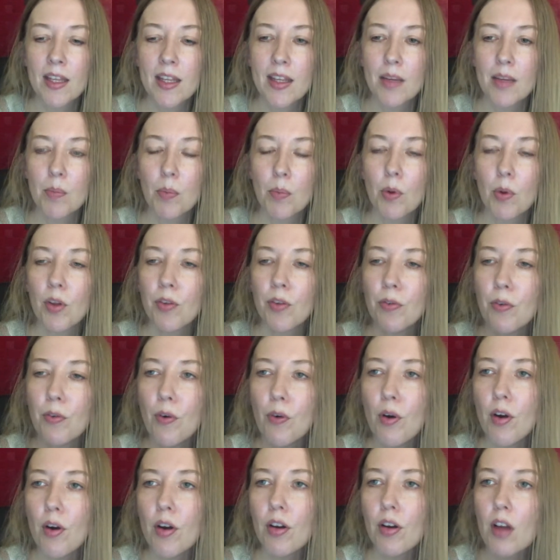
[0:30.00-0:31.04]
both
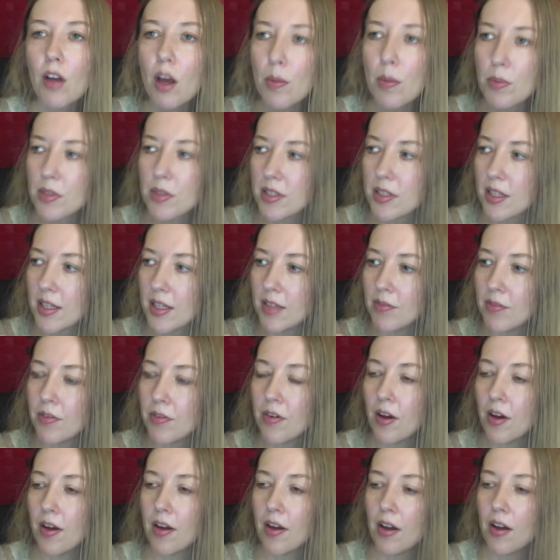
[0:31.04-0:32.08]
4 of cups and
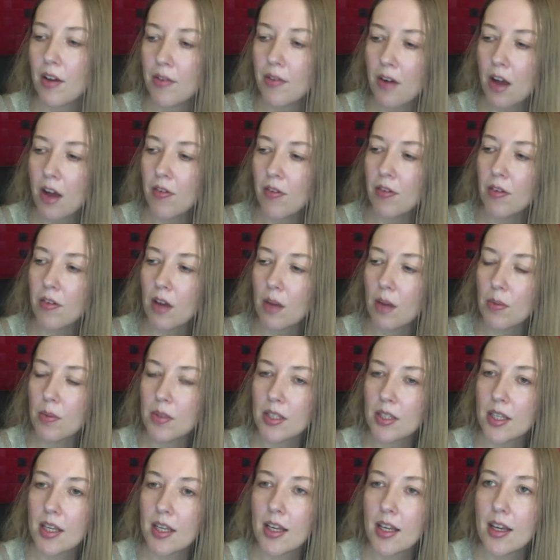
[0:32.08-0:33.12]
5 of
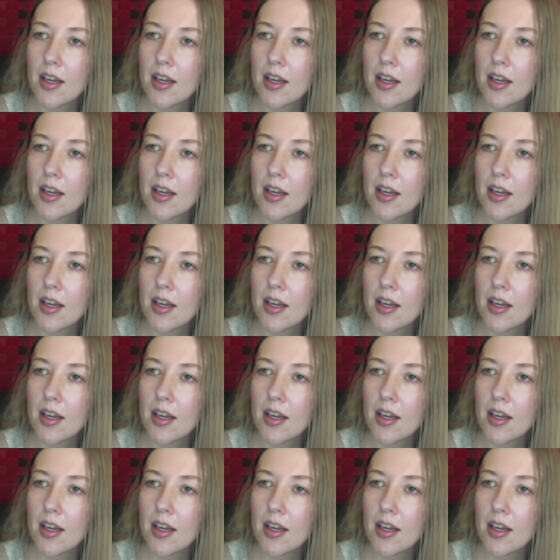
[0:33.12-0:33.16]
cups